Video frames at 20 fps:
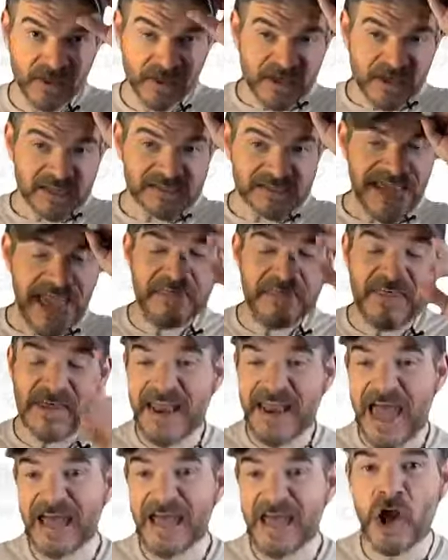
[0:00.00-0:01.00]
Because had they
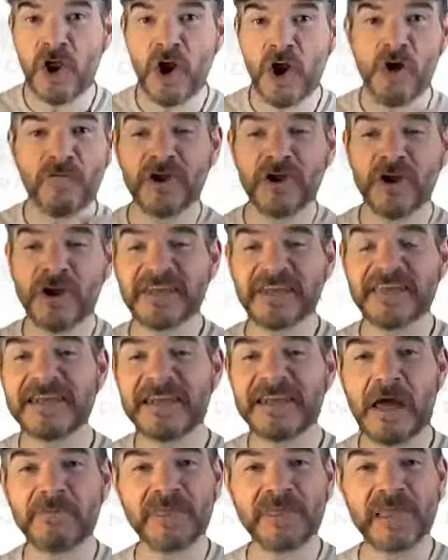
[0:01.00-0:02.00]
not gone over there and
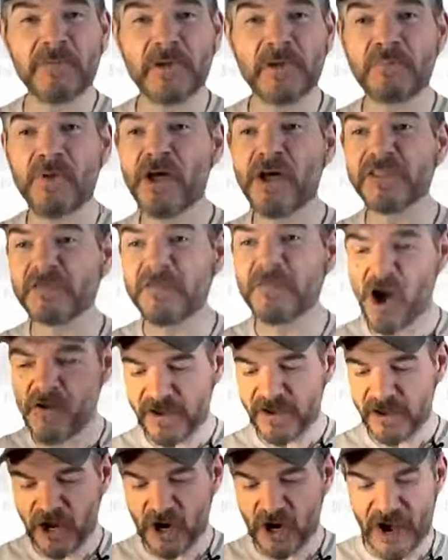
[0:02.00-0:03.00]
kidnapped them and brought them
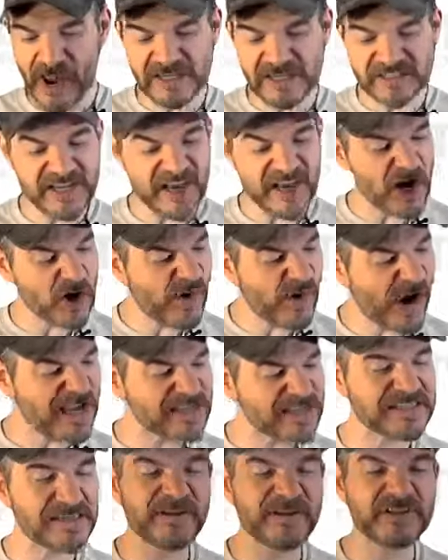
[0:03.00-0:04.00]
over here and
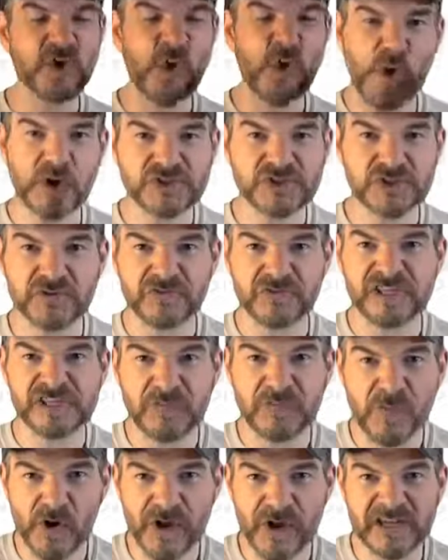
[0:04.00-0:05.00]
terrorized them and tortured this
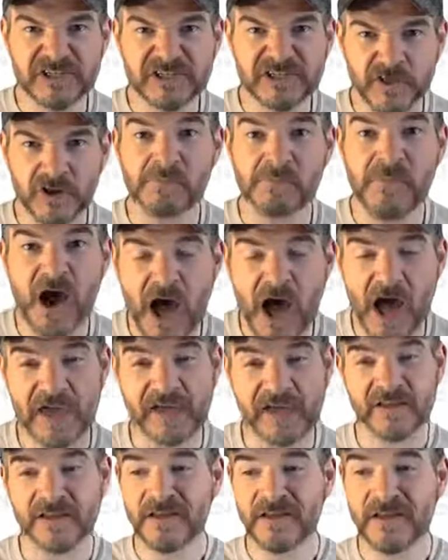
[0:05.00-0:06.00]
book into their
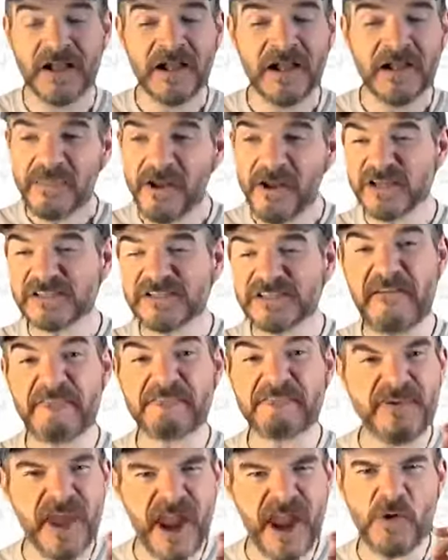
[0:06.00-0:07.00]
mind, there is a
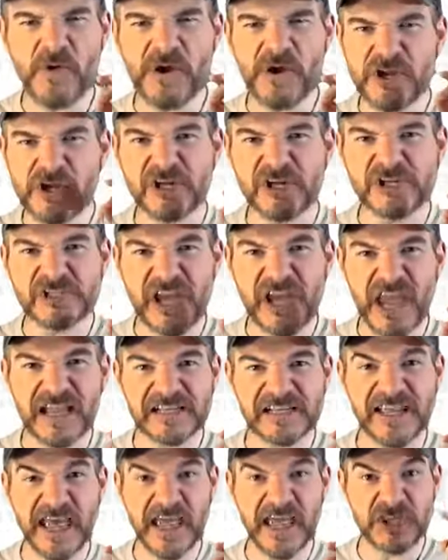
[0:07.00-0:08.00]
very good
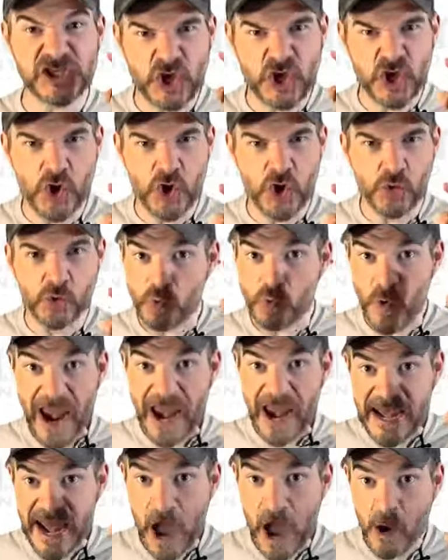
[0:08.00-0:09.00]
chance that you
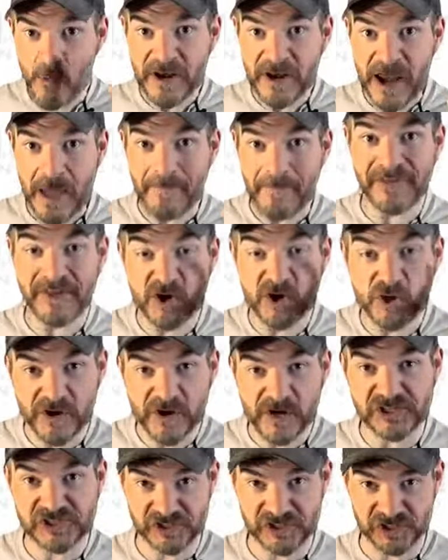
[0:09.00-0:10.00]
right now would not be a
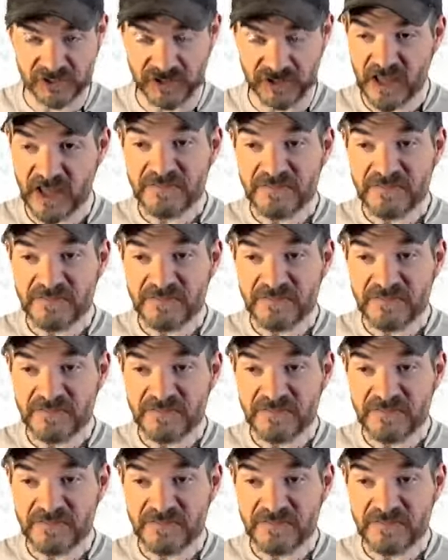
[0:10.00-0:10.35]
Christian.